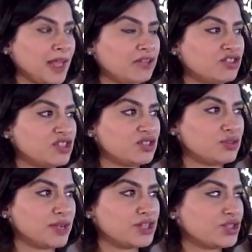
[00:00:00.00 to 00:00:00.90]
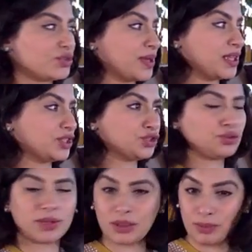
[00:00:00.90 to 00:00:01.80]
in situations where there's
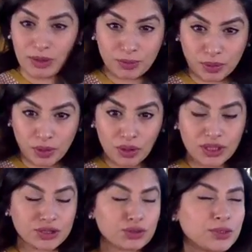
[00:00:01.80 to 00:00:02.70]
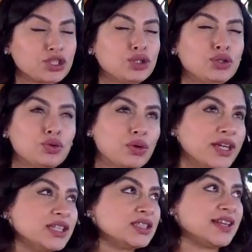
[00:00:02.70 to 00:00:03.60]
too many people, there's too much
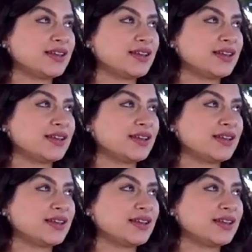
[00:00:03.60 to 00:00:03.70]
noise,